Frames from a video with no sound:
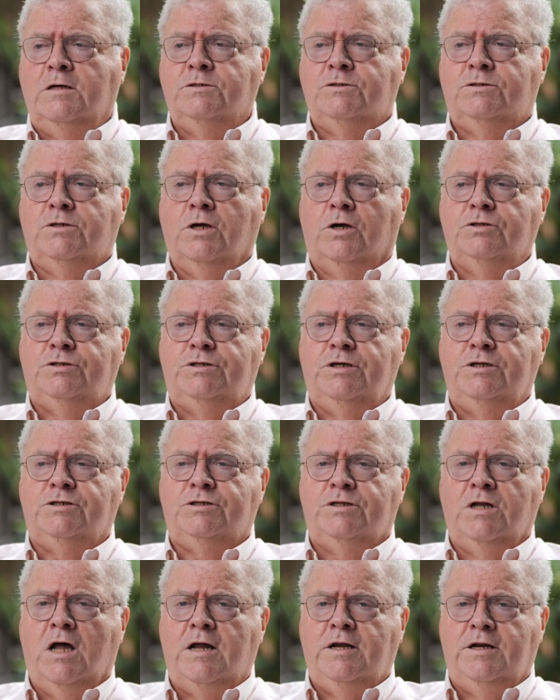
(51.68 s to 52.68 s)
So
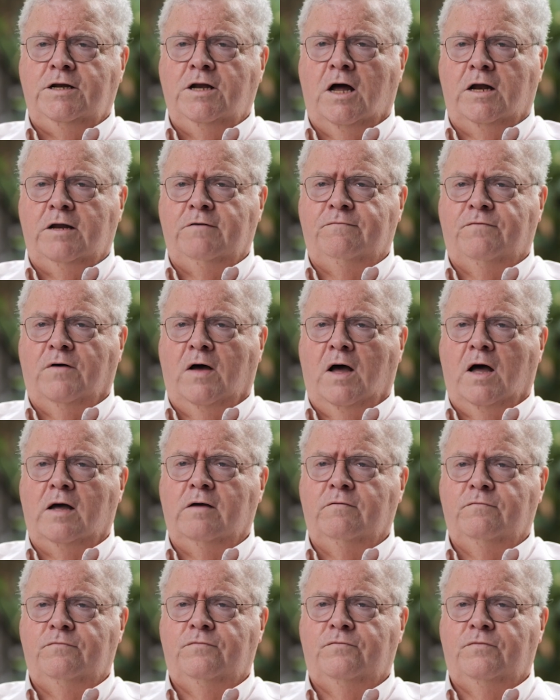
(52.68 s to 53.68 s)
since
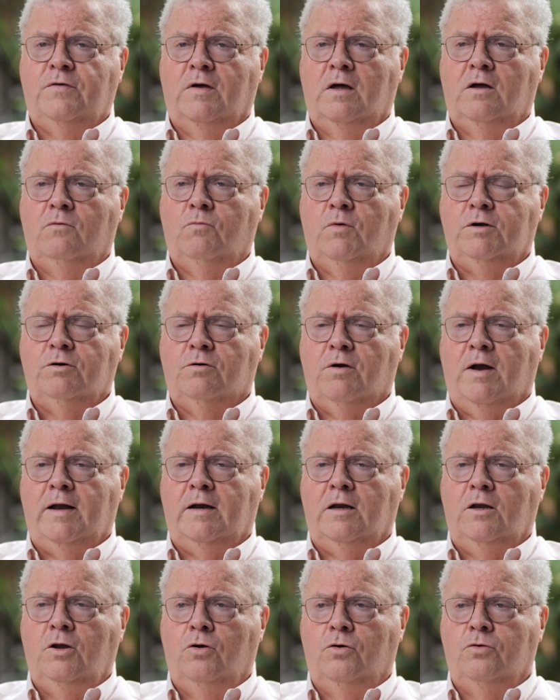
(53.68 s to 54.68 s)
1995, when
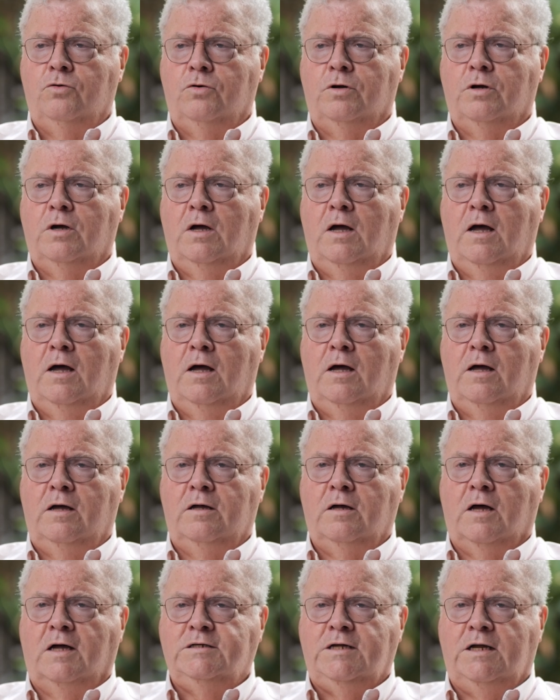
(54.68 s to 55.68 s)
Grant Liu
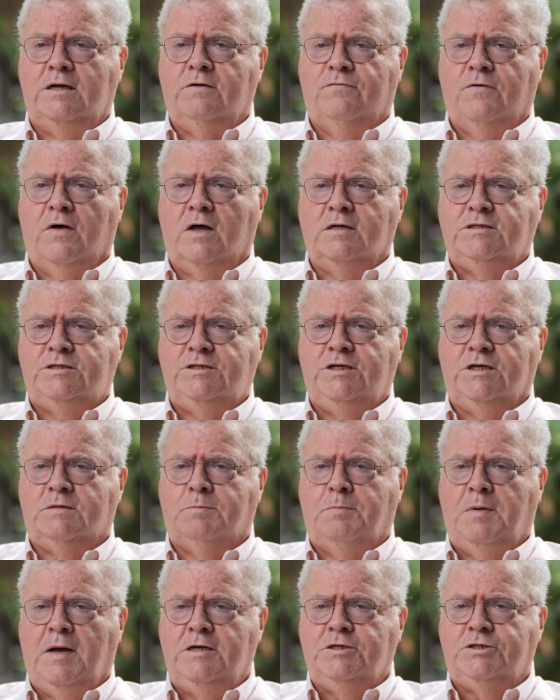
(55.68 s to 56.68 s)
identified six
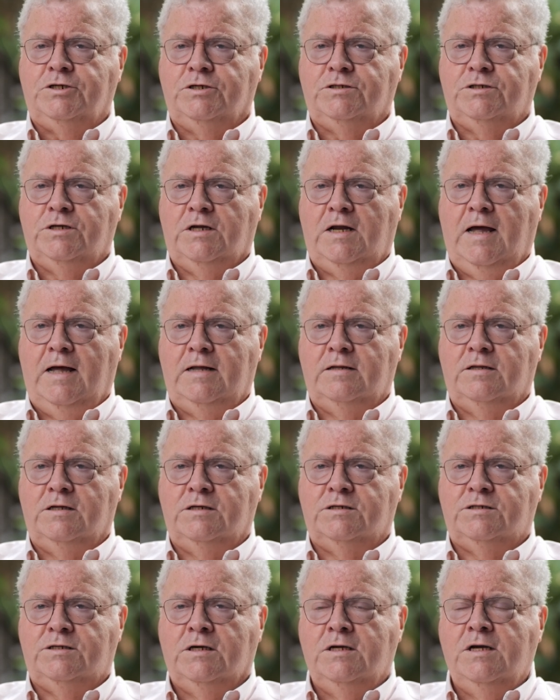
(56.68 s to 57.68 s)
patients that had
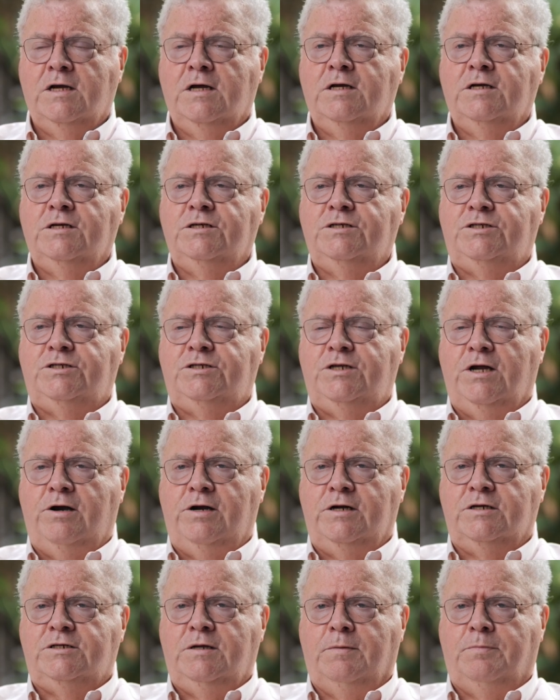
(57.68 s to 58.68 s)
this
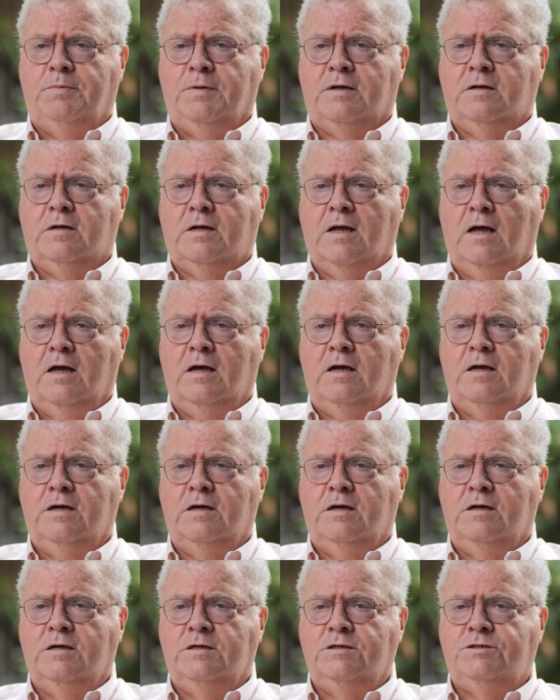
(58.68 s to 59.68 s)

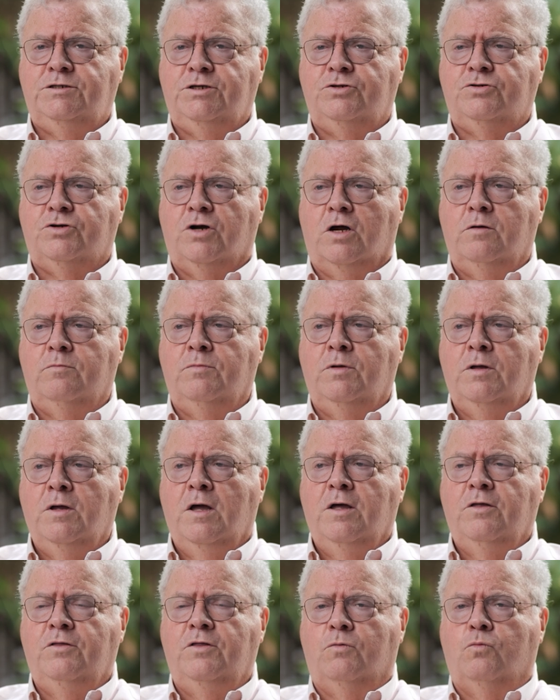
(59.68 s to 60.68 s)
stereotypic syndrome
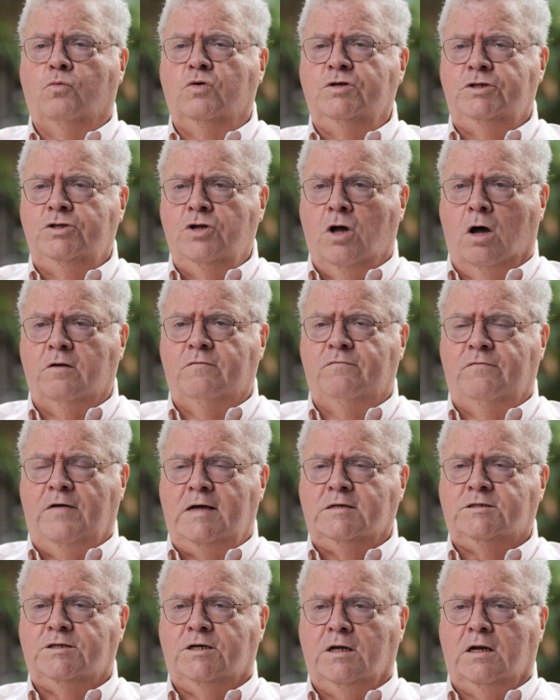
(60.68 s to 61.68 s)
that was not
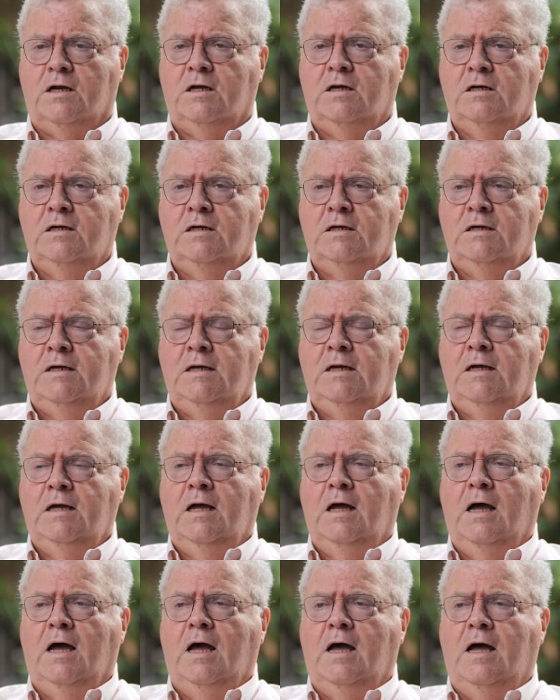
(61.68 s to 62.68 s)
vascular,
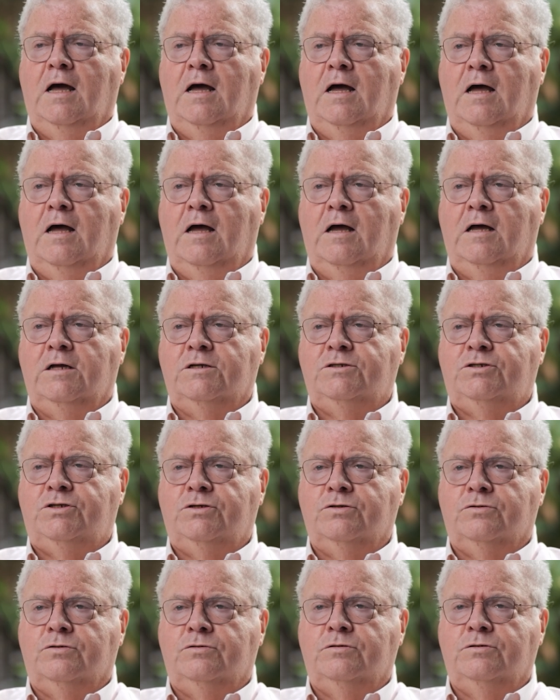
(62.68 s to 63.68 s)

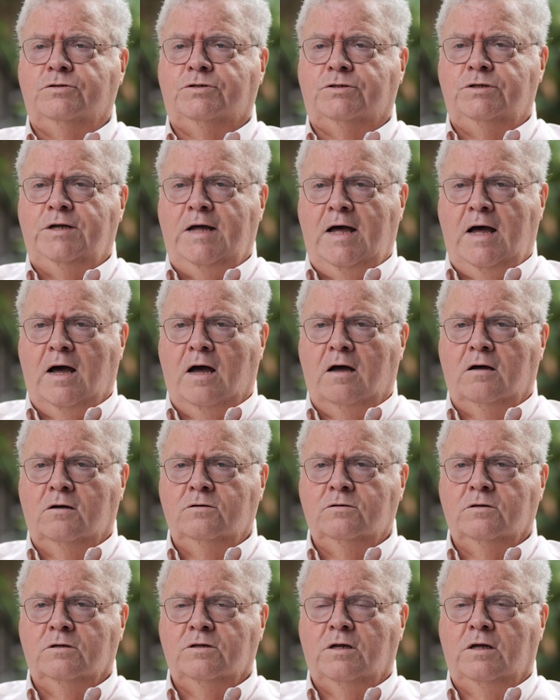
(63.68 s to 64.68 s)
to
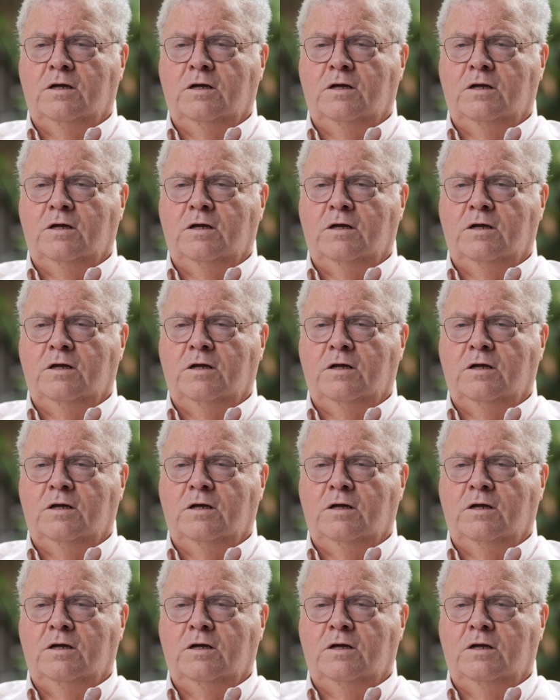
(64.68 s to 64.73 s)
now,